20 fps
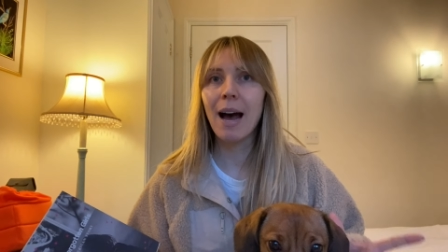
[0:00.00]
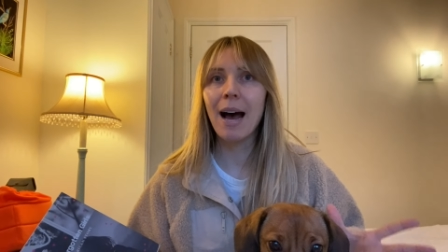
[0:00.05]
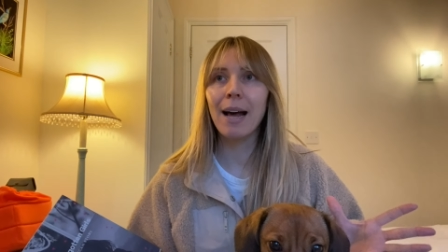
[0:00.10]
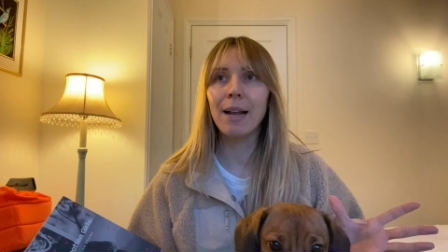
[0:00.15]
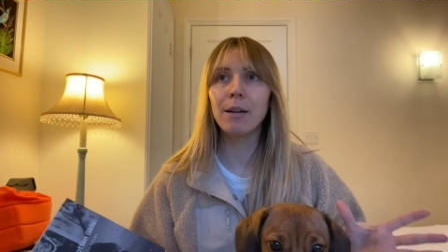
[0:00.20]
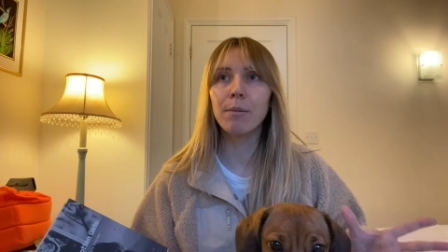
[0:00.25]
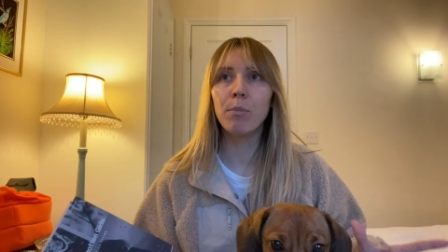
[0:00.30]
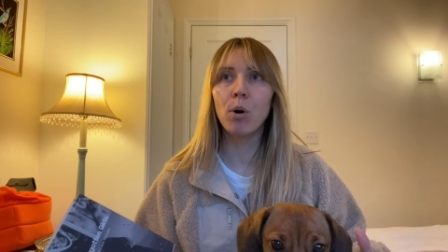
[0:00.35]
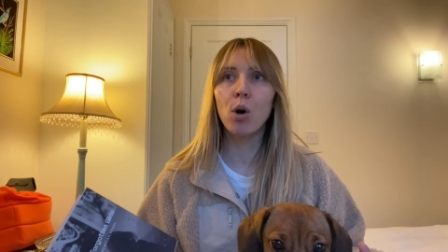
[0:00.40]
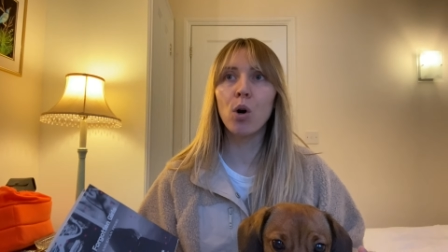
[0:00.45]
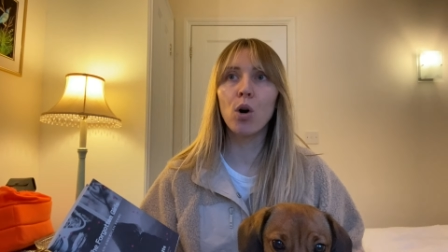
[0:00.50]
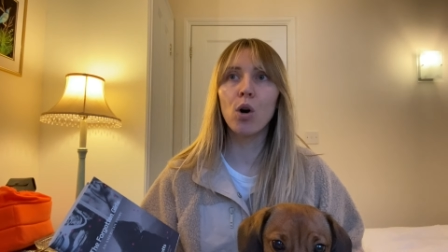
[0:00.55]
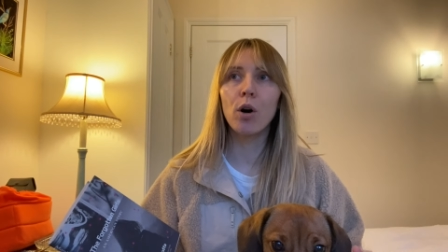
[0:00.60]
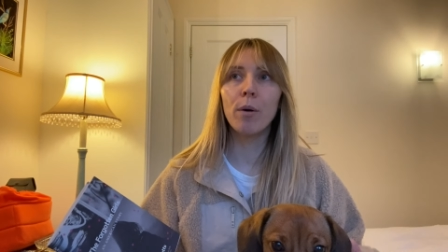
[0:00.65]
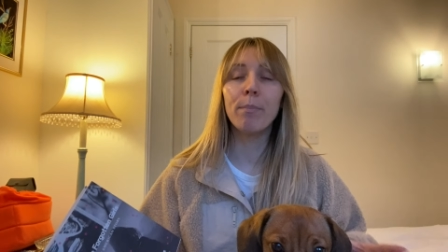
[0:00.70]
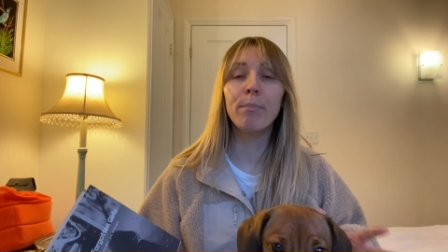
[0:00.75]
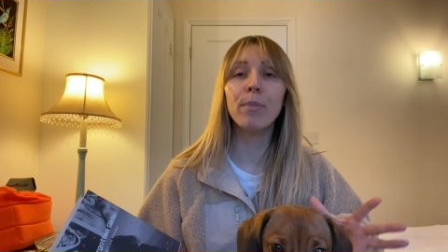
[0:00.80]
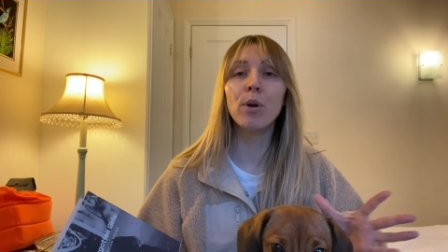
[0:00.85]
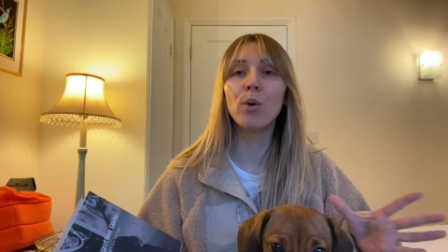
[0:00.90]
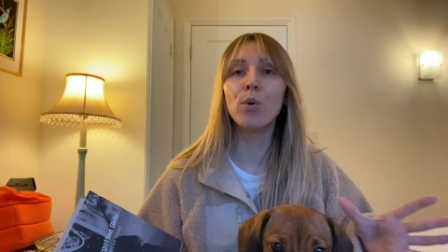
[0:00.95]
and more
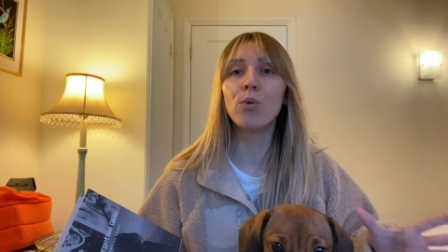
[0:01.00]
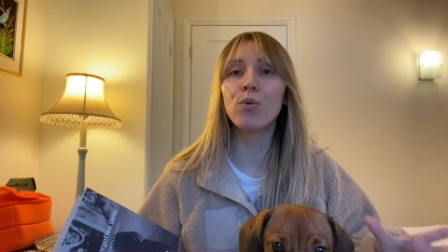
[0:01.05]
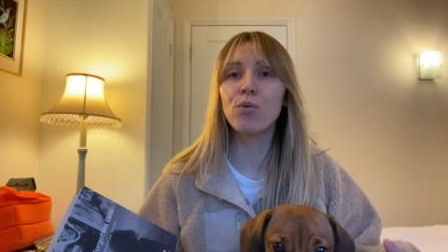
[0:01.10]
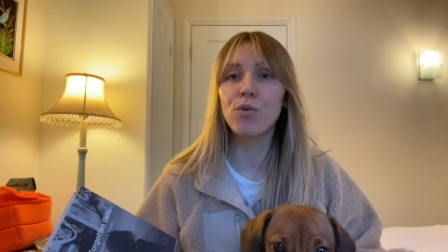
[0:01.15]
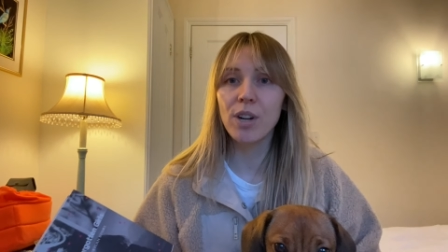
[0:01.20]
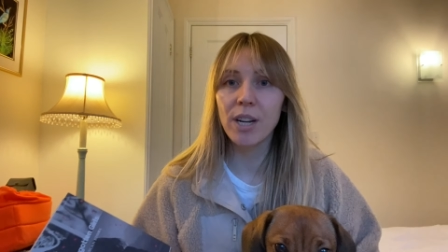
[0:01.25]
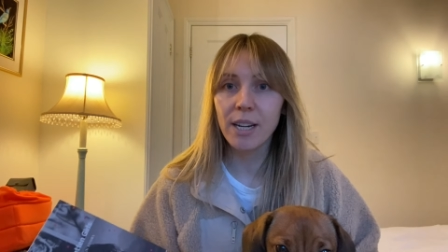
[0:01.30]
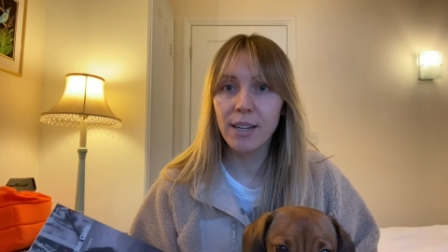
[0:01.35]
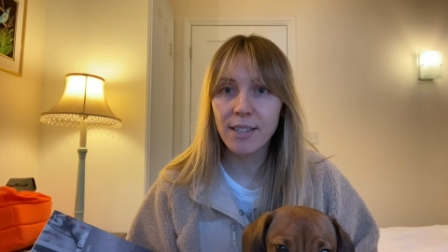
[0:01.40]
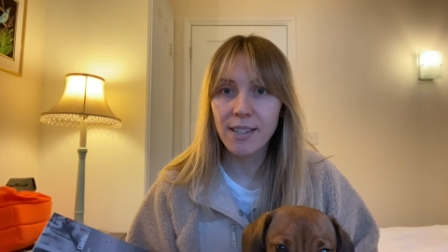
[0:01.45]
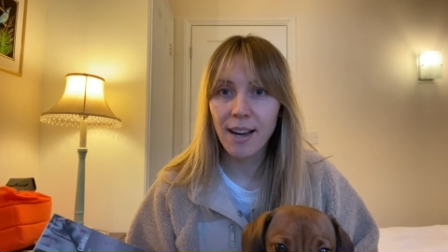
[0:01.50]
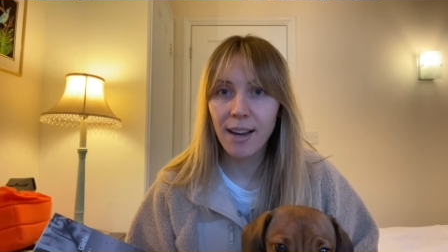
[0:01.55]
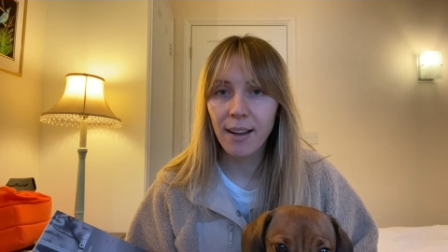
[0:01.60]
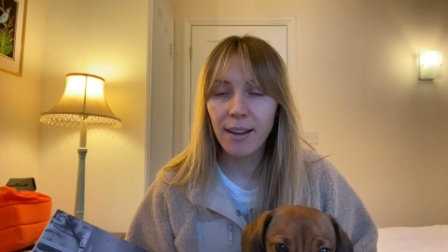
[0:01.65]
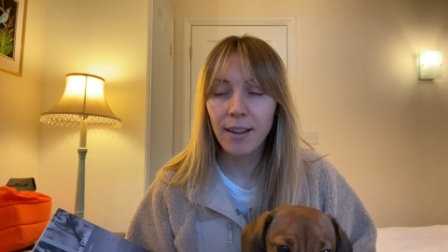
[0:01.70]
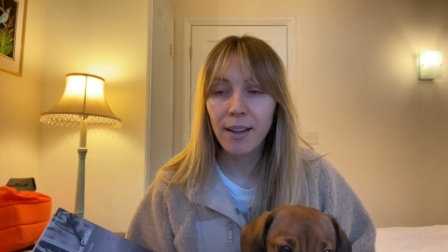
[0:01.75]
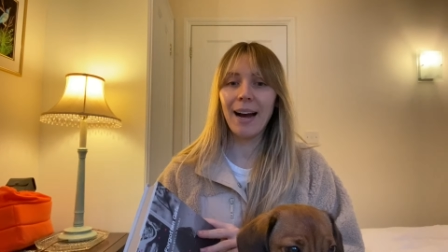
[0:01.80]
mood reader,